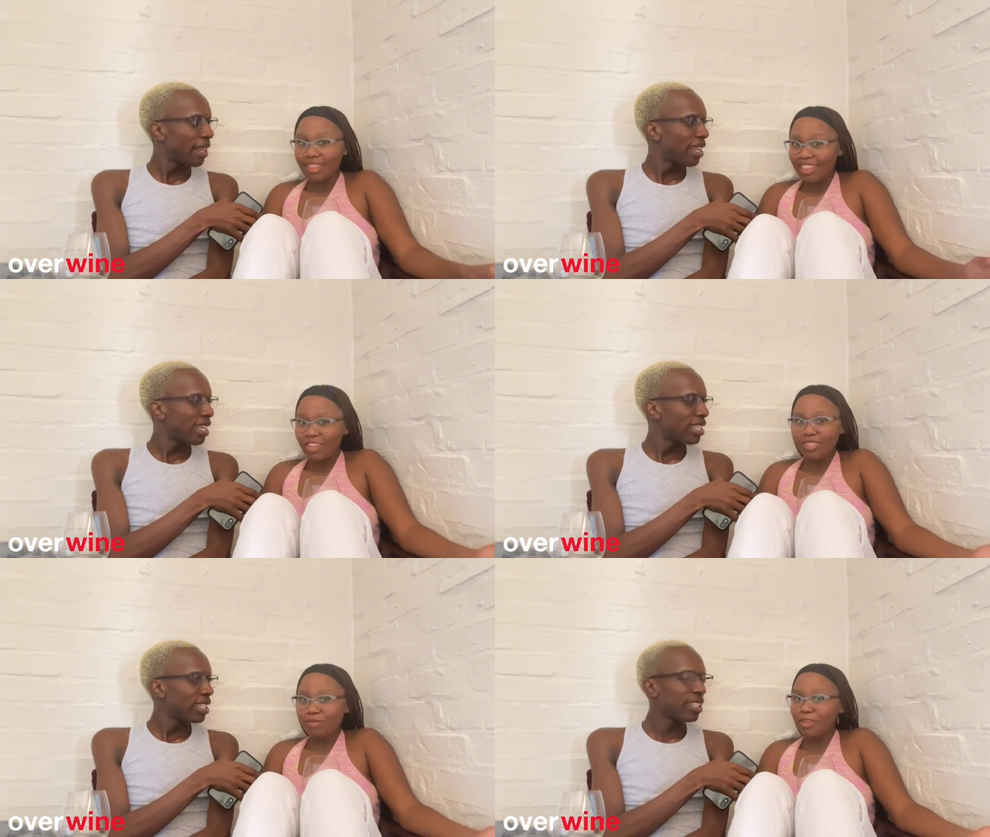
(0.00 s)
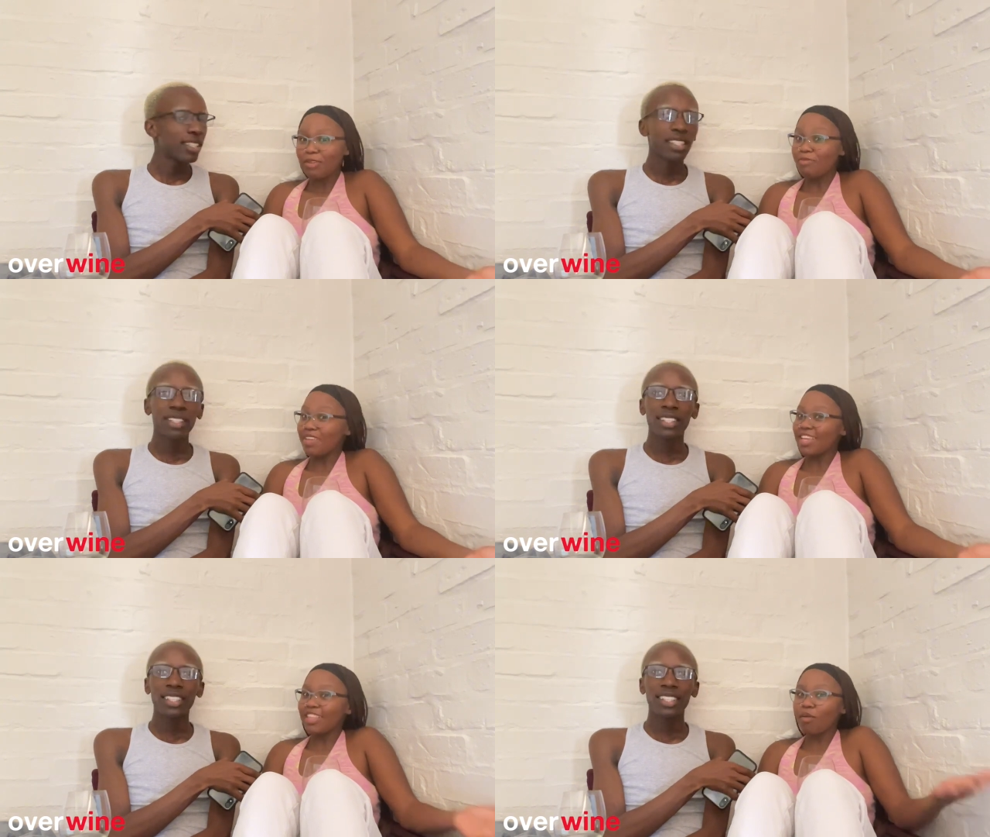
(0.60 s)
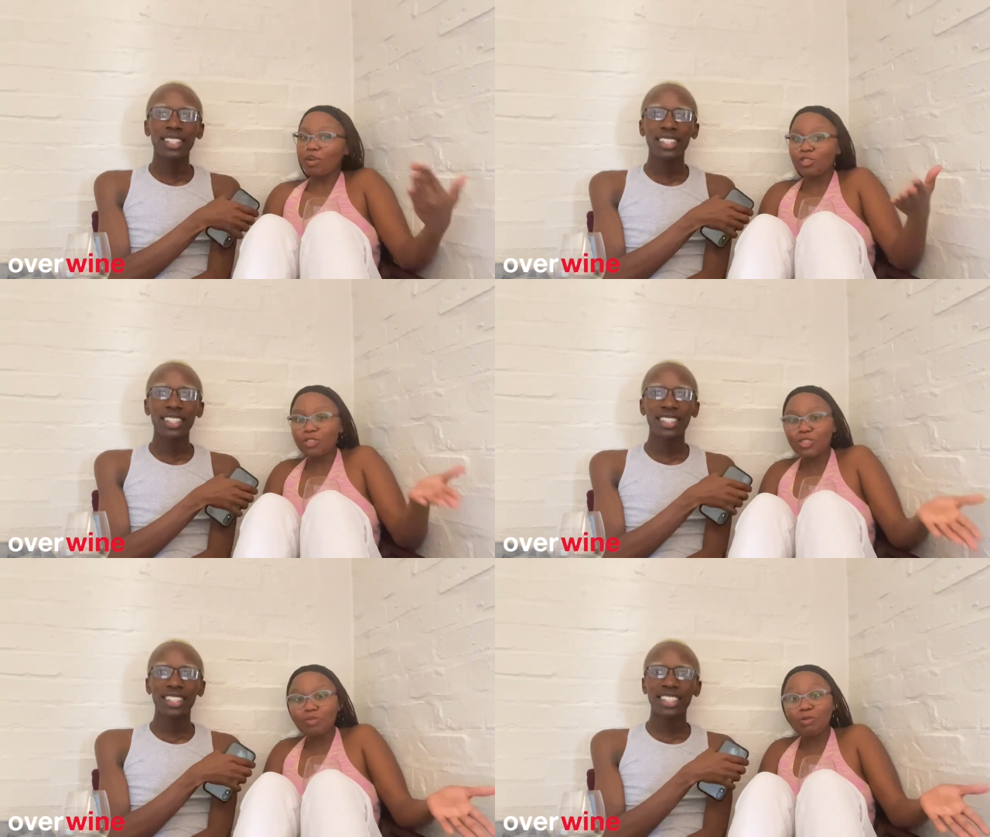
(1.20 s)
Speaker 1: they're smoking weed, they want you
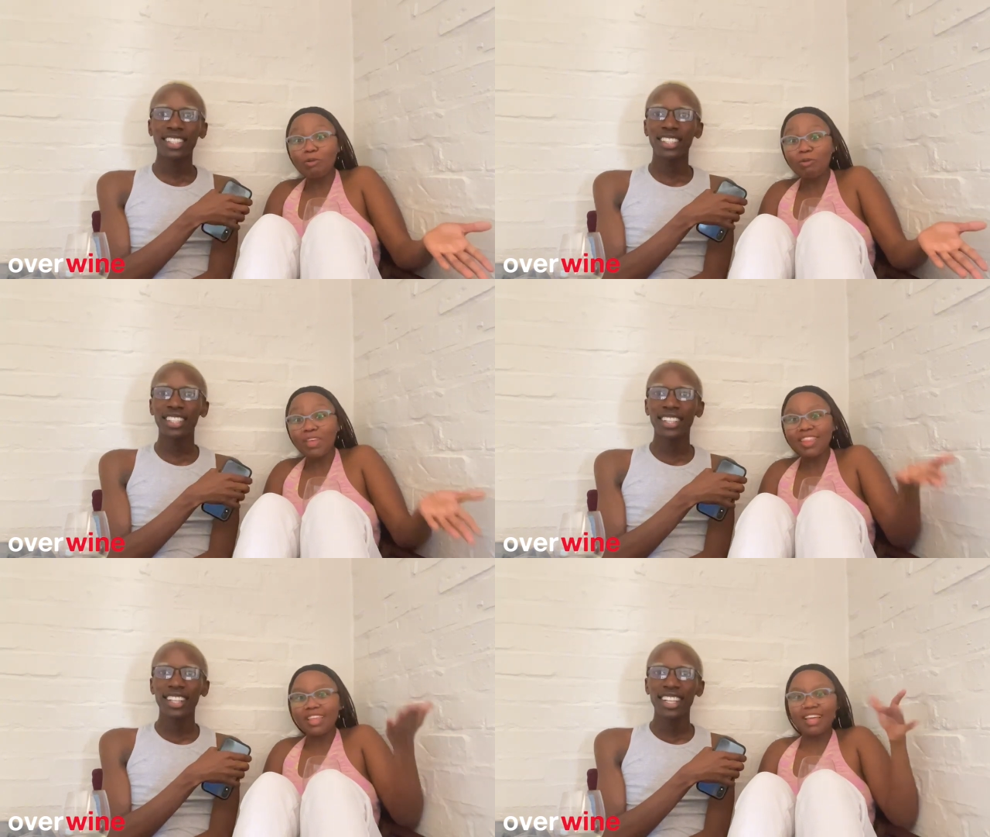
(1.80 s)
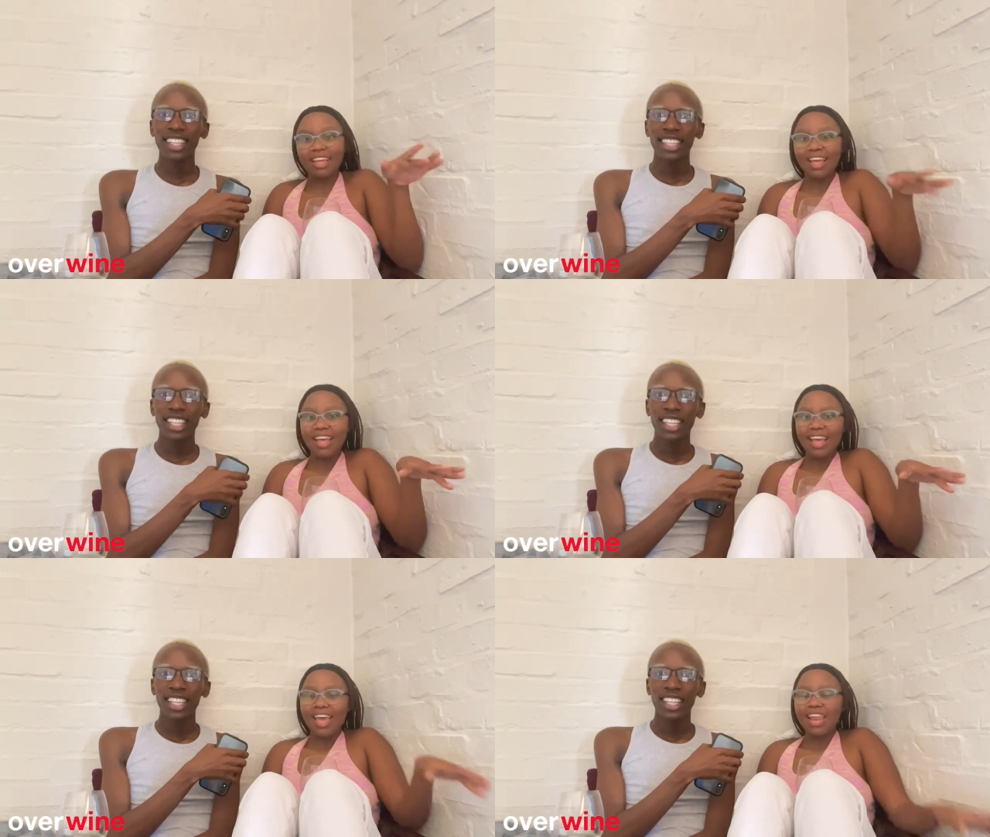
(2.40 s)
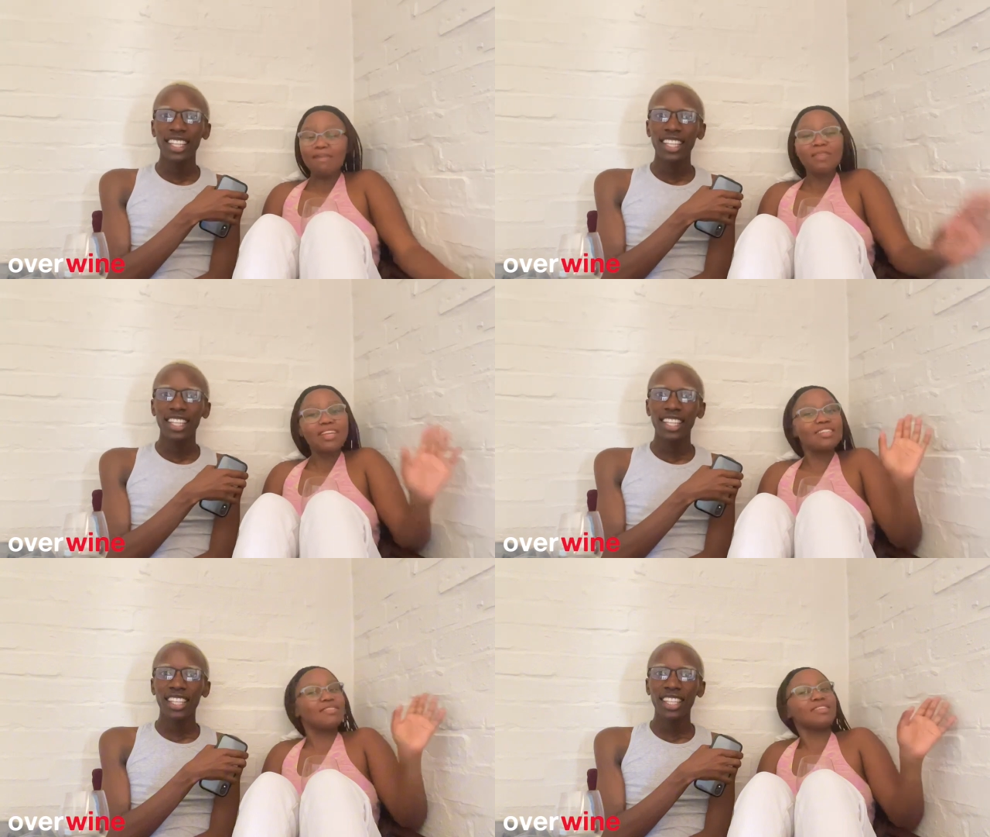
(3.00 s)
to smoke weed, they and I'm not
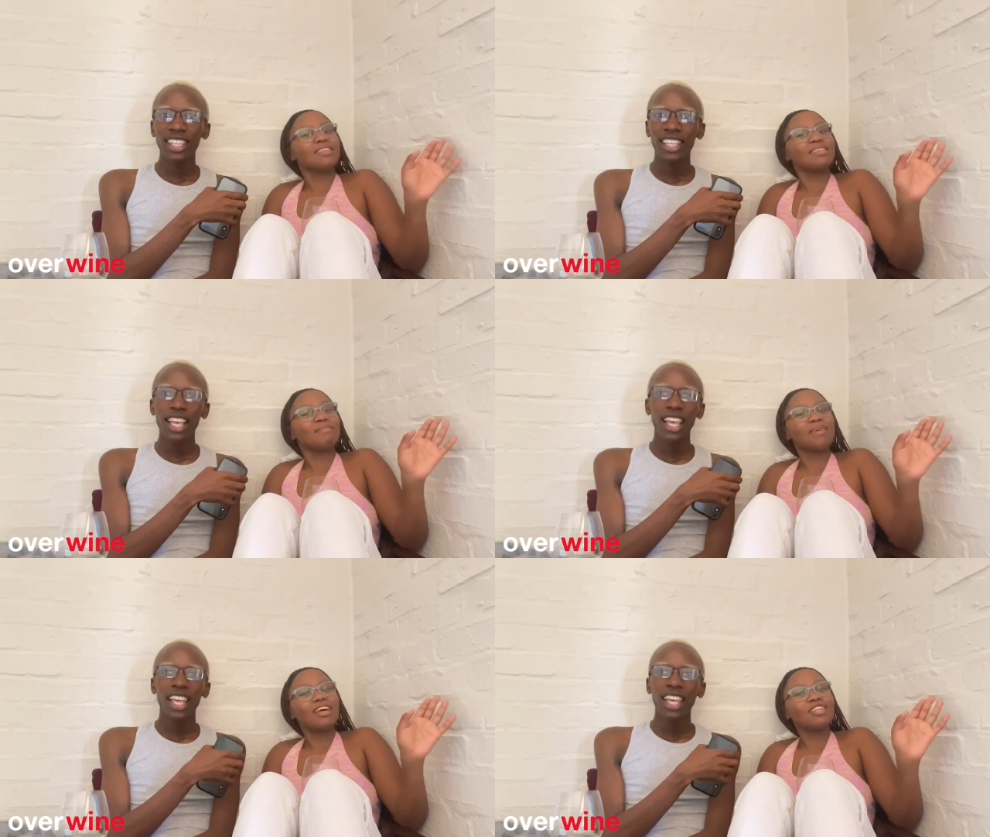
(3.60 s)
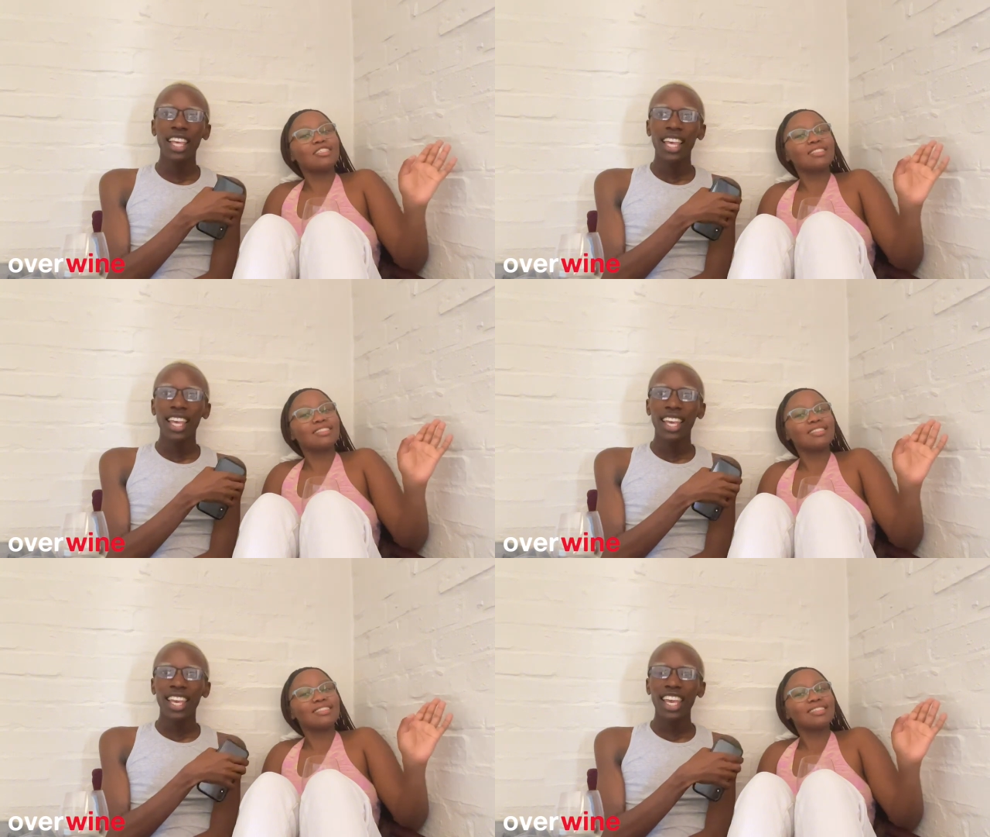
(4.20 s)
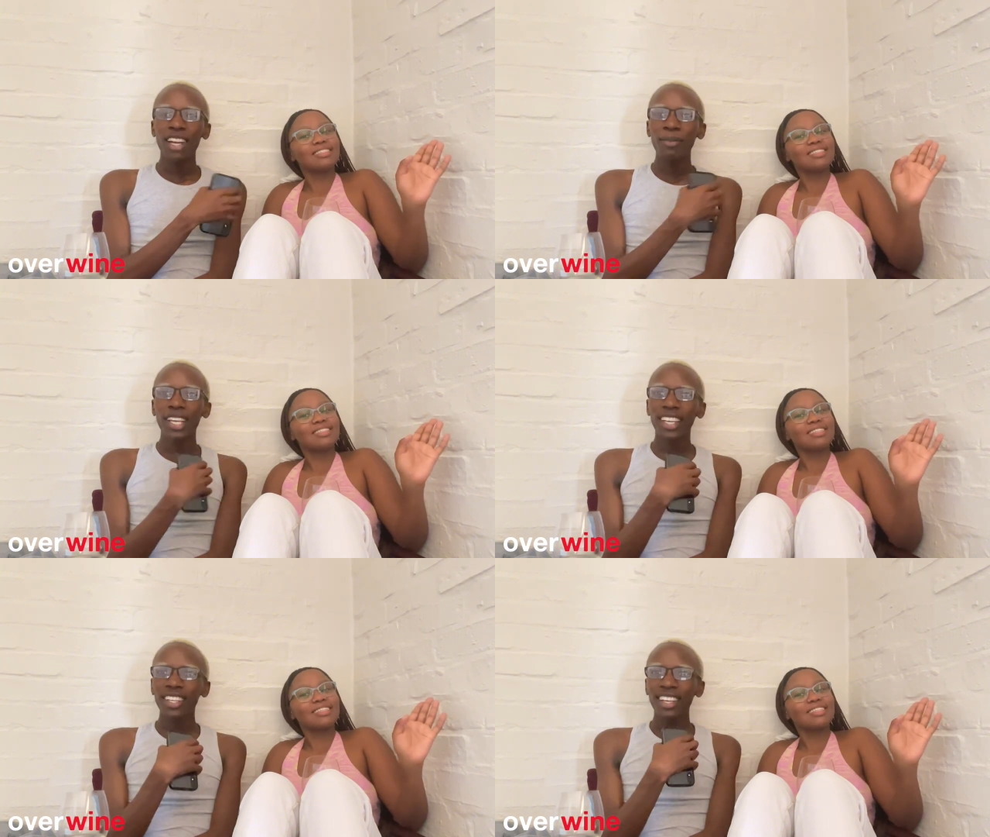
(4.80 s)
into it much. And I'm
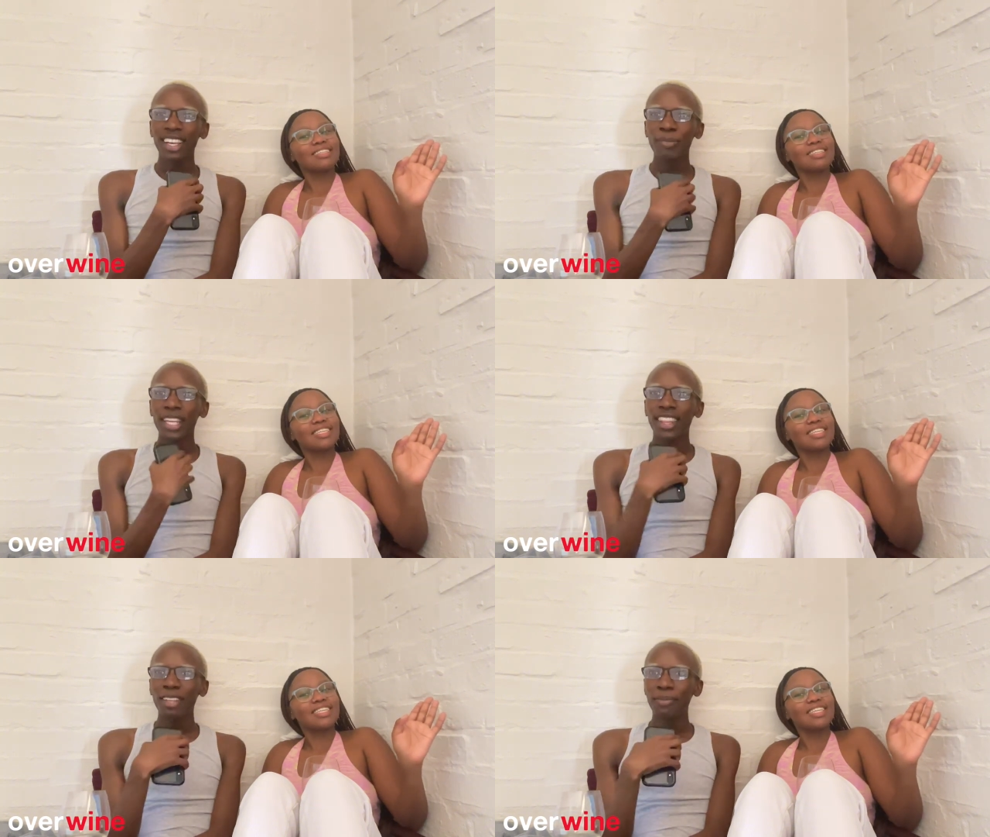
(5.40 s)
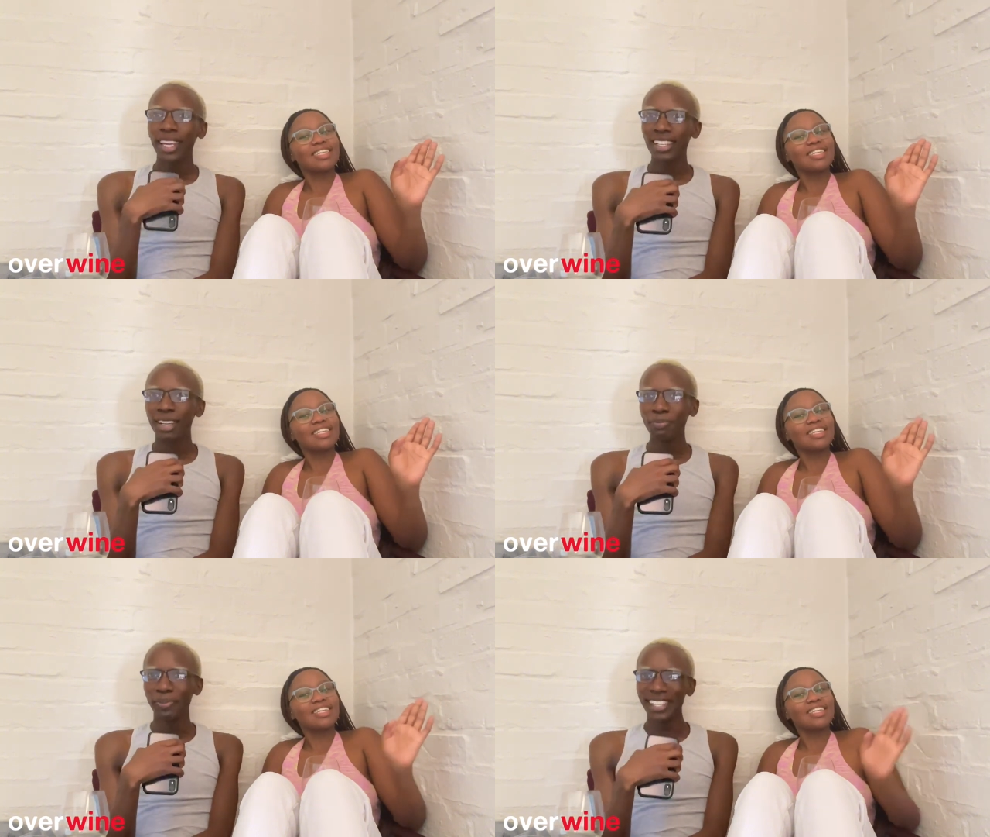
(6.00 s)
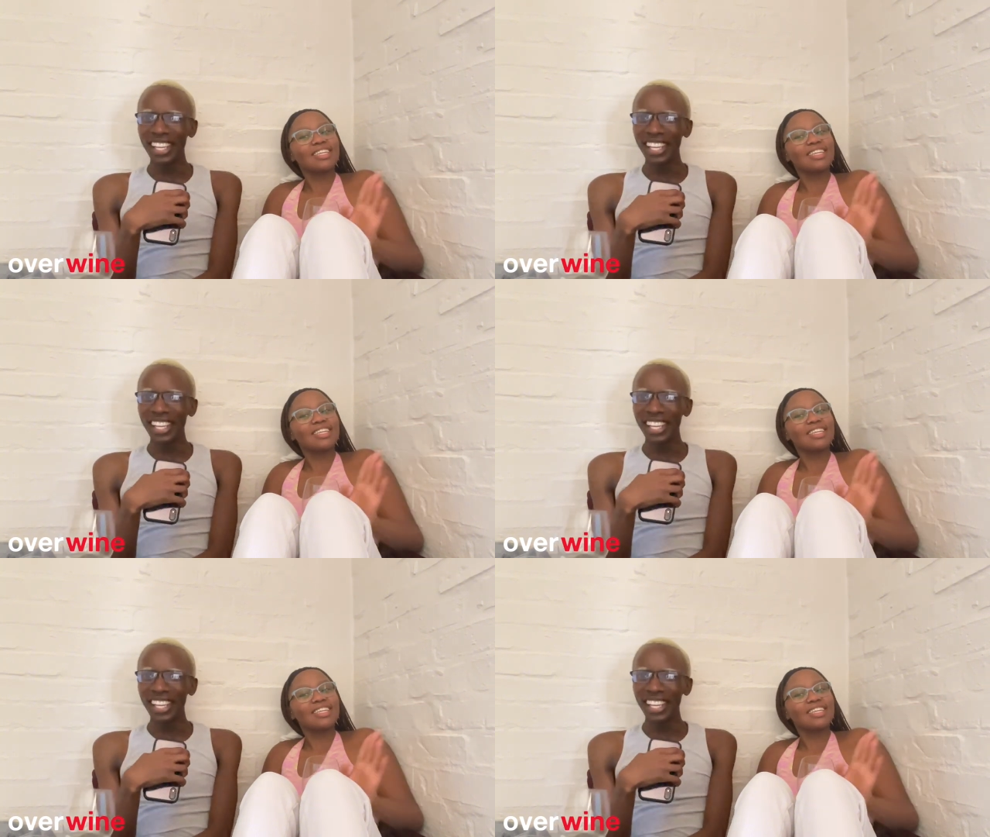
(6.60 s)
like,
Speaker 2: am I that bad company?